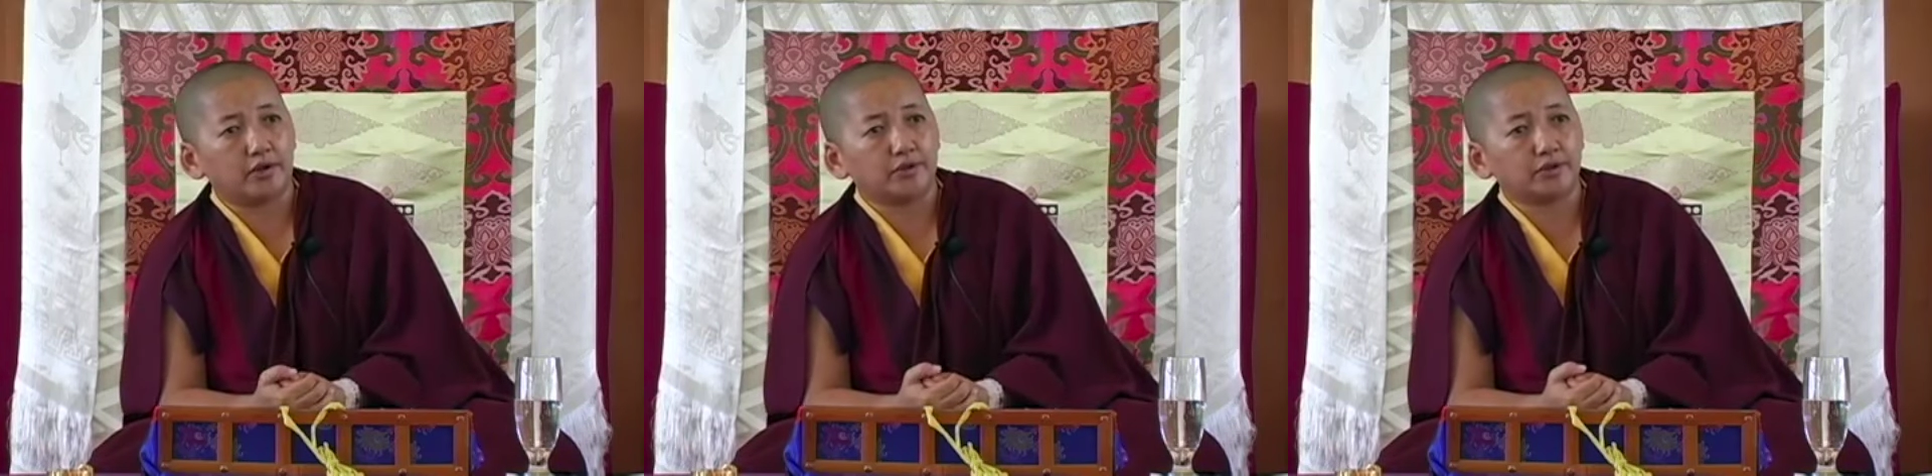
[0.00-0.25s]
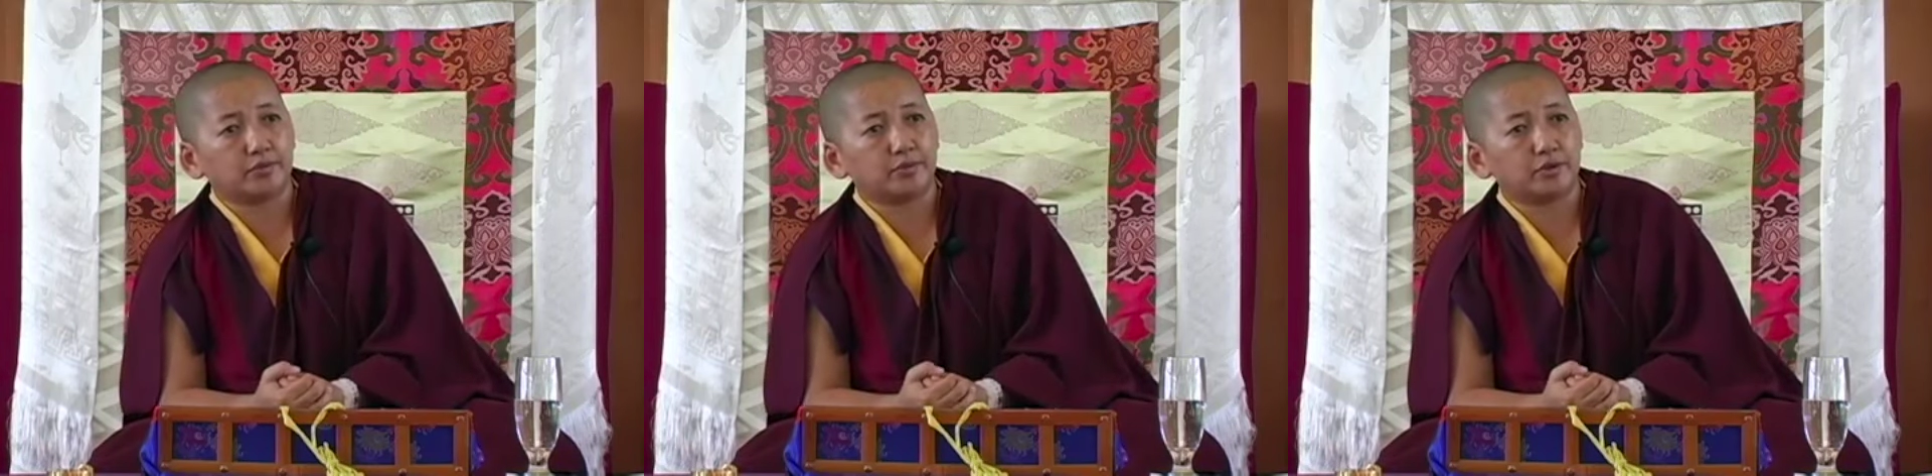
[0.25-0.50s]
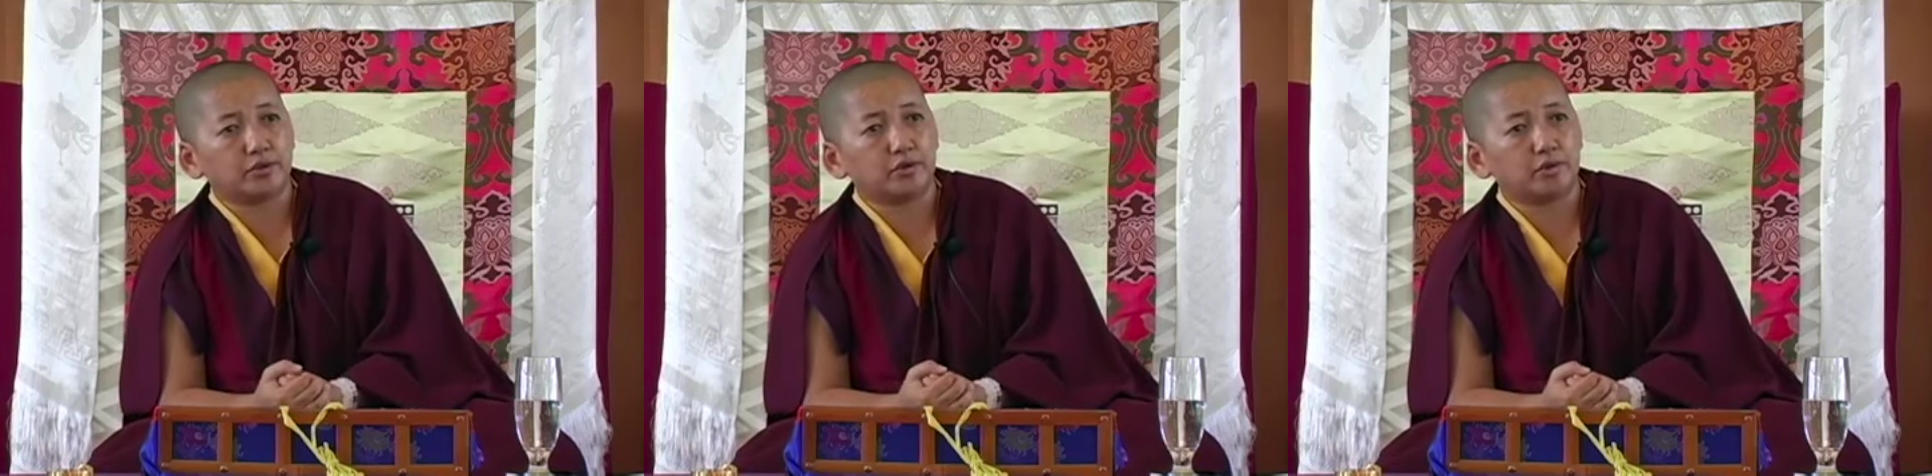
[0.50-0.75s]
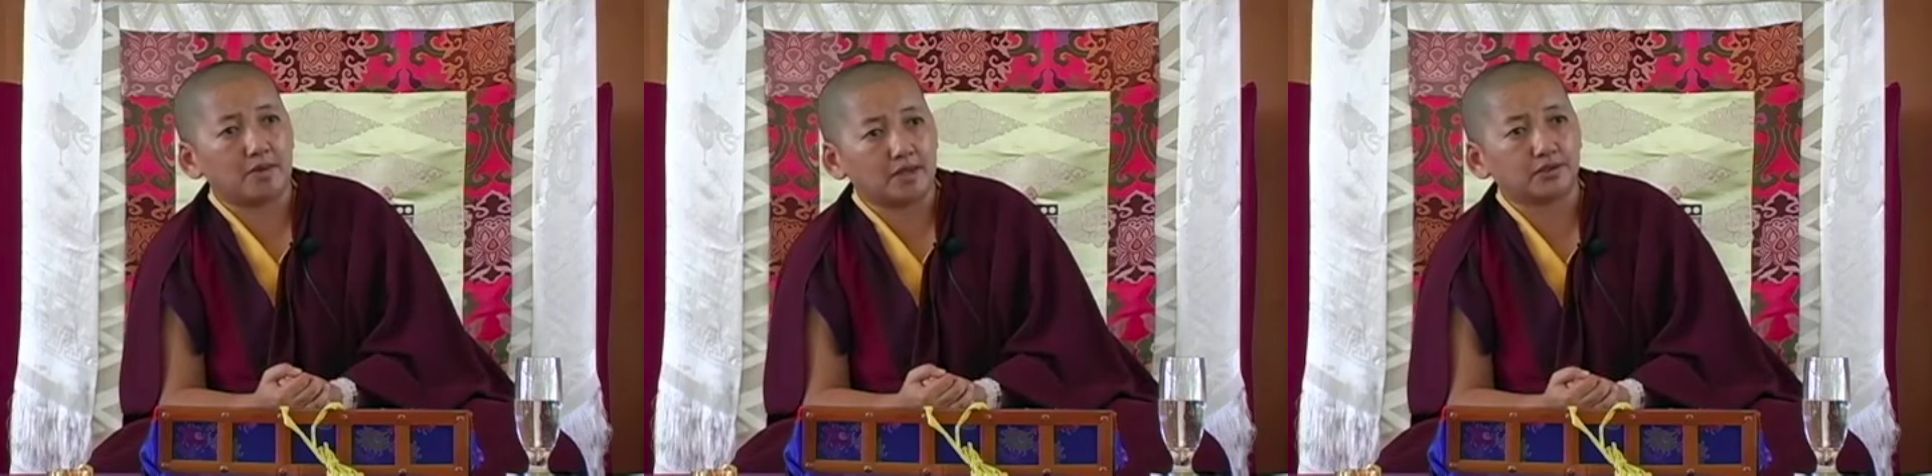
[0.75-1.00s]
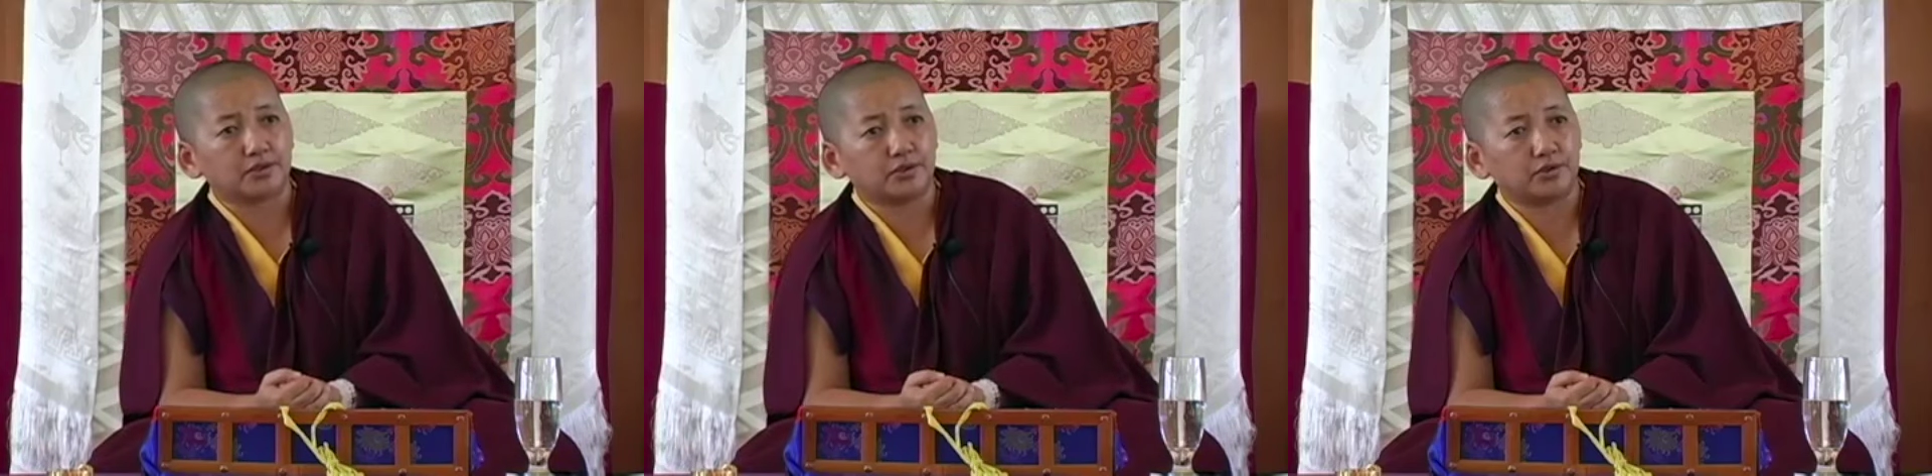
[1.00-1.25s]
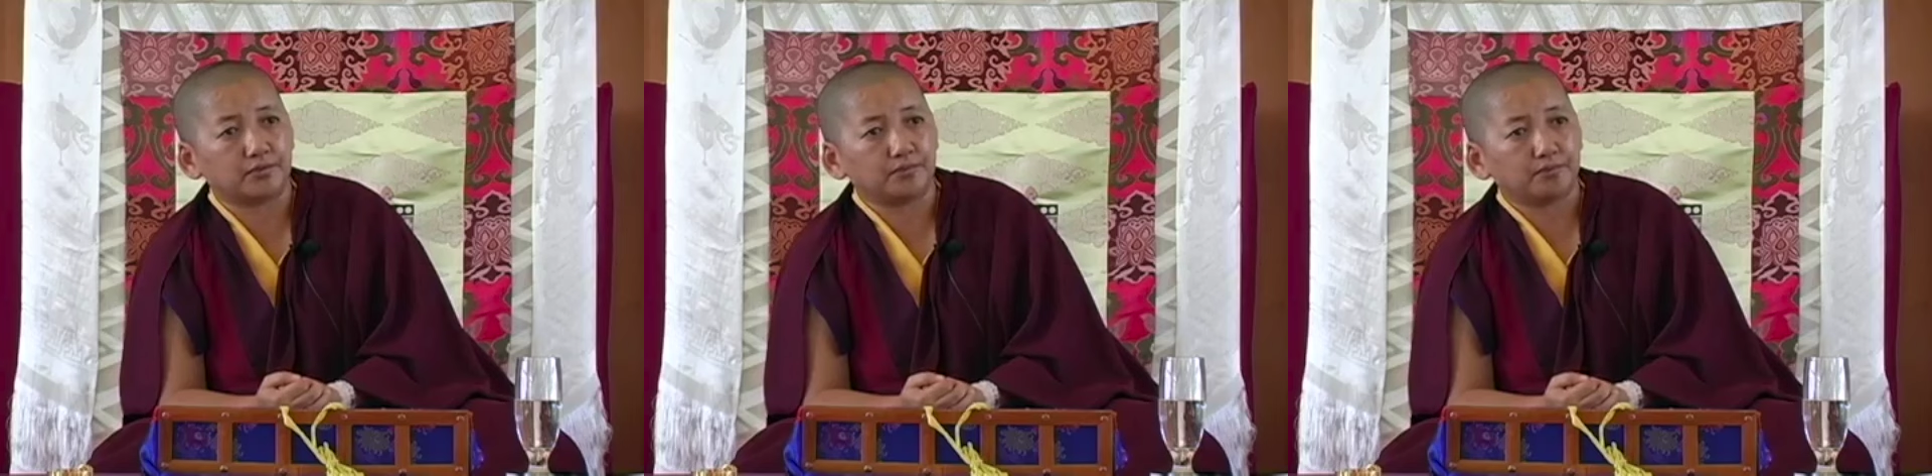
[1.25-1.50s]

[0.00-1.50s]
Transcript: a spiritual master.